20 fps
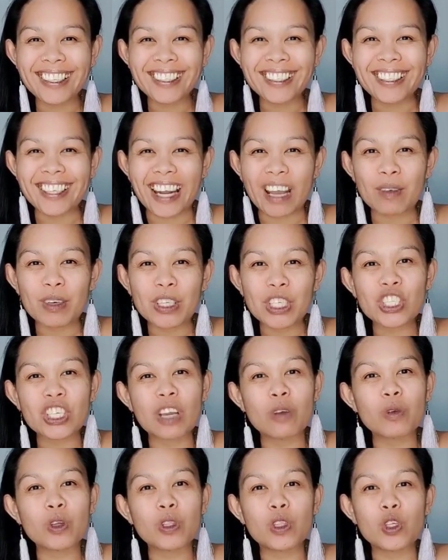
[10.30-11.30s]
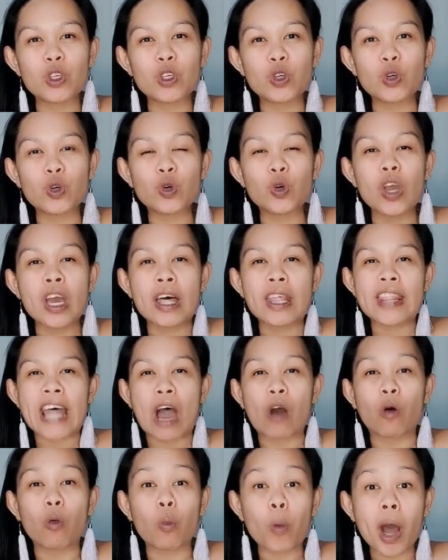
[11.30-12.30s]
Today I want to share with you
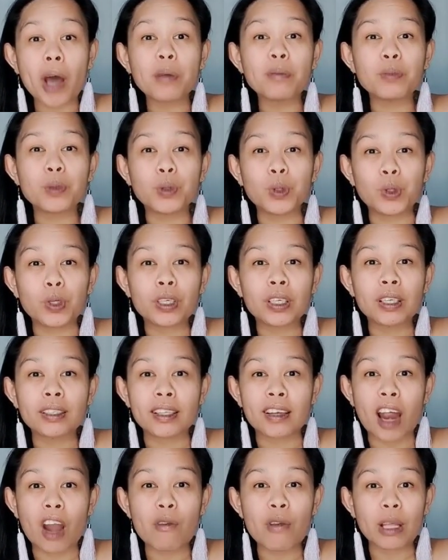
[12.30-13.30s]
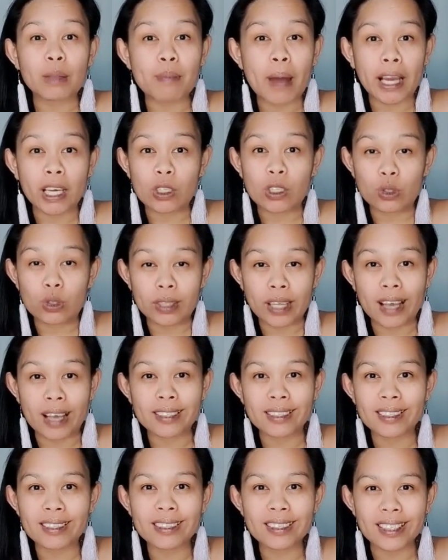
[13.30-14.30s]
that one book that I read back in
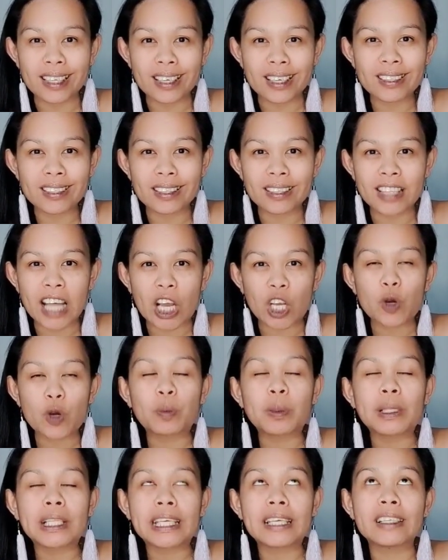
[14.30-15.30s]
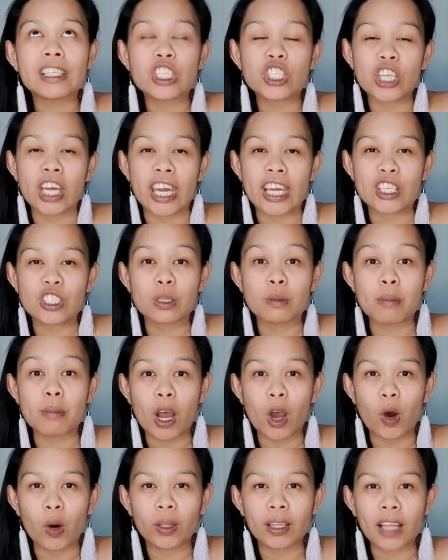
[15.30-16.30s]
2006 that completely changed
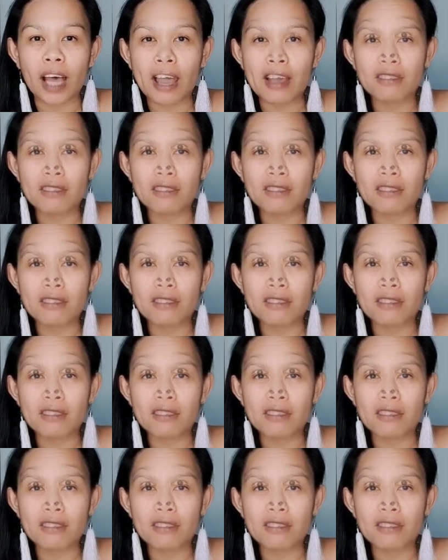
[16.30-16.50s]
my whole life.